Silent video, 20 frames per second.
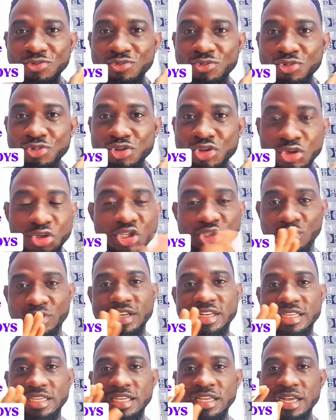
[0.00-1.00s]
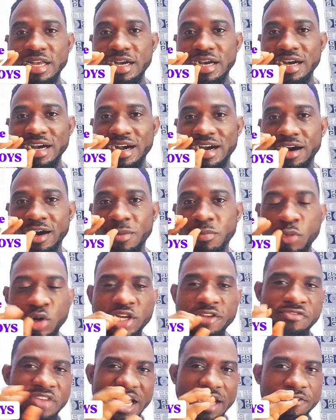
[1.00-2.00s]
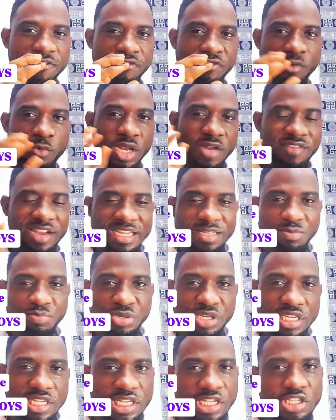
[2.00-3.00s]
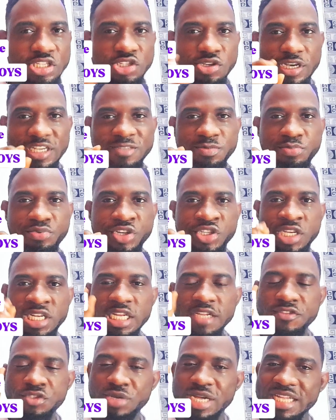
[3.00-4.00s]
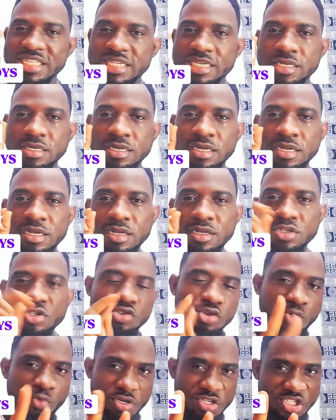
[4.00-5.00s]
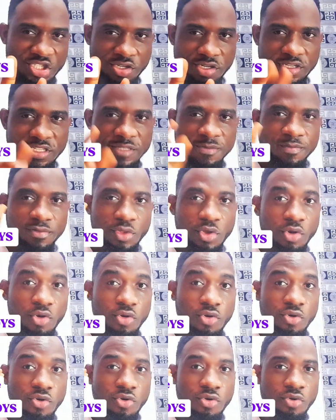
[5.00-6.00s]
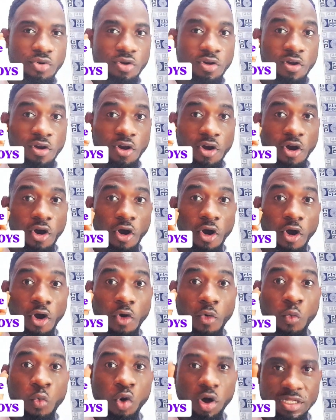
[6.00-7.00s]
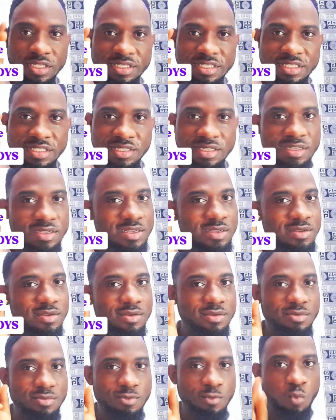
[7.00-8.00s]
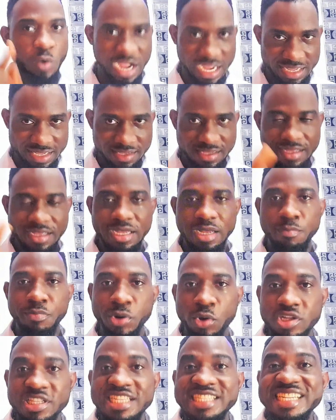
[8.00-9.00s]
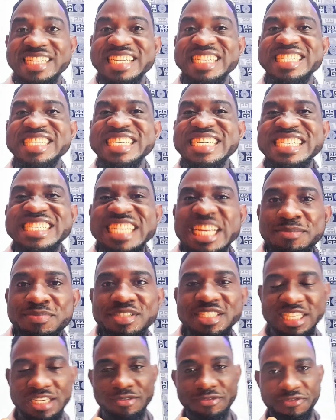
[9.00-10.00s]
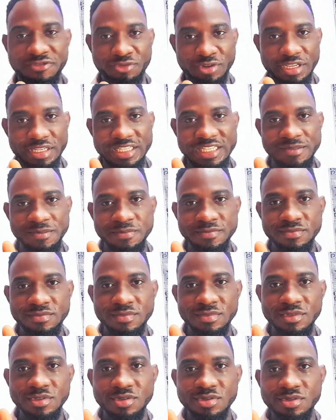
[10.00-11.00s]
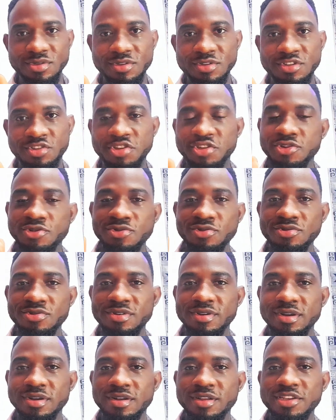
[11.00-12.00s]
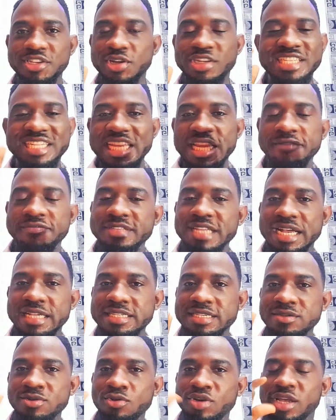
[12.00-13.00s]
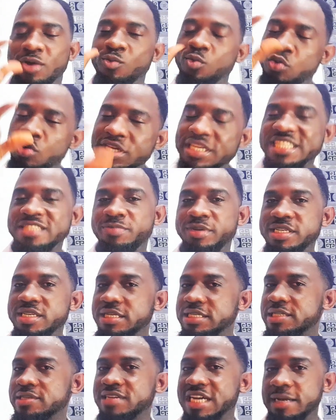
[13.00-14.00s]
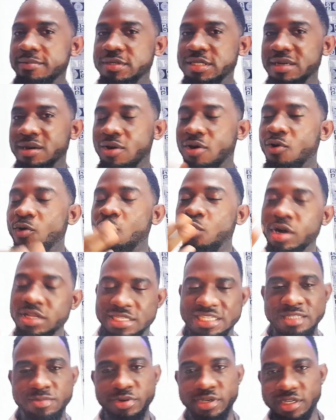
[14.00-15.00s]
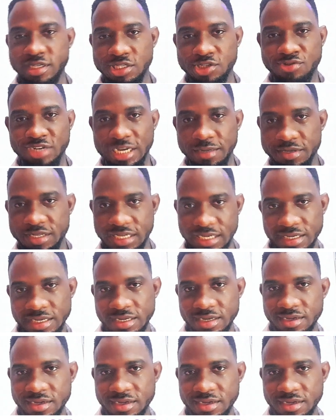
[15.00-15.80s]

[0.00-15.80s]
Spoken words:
Usually, modifying phrase, whenever it begins your expression, it leads to asking two questions. Who or what? Why? Because it is a descriptive phrase. So you just left asking, okay, who is being described here, or what is being described here,